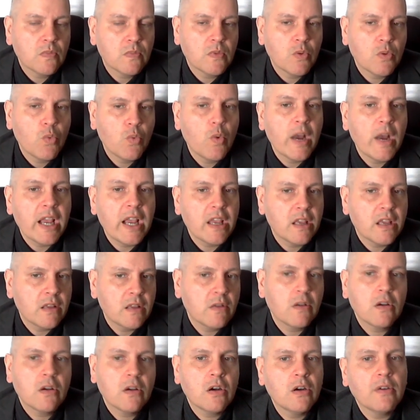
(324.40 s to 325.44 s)
way
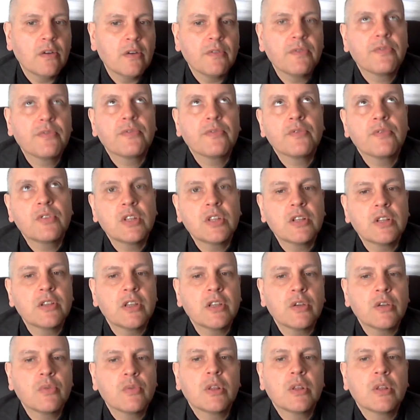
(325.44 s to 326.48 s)
of
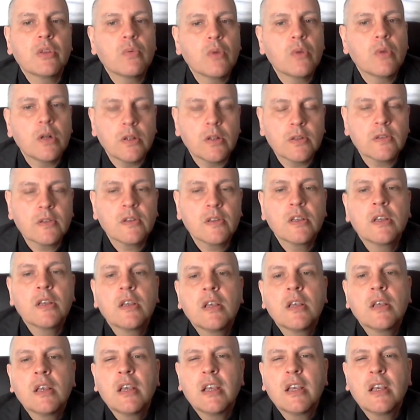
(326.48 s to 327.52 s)
dealing with the world.
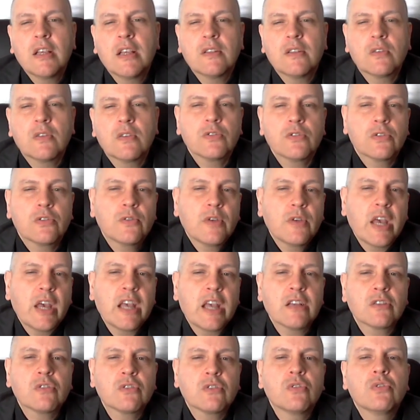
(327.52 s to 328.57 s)
It also
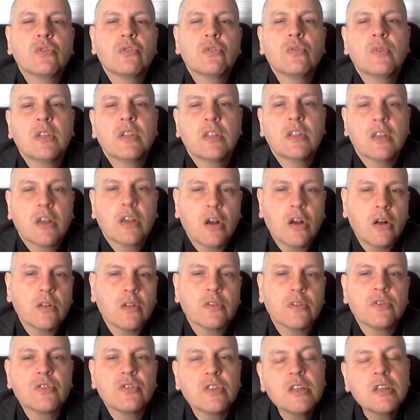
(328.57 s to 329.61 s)
has to do with
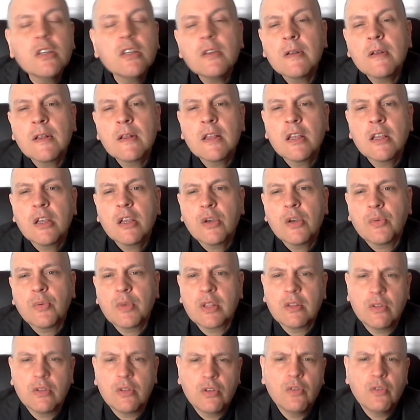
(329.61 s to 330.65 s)
ecology,
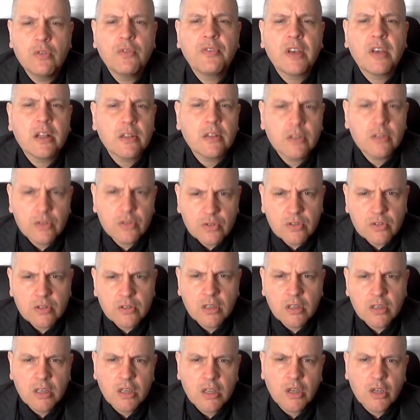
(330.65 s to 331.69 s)
with new values,
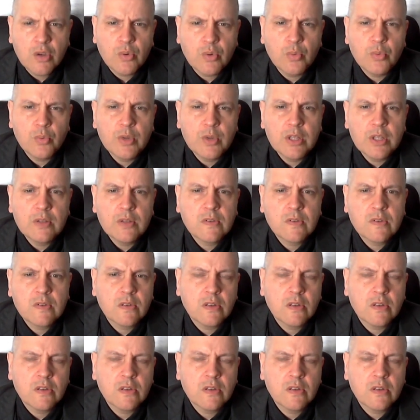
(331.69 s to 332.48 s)
with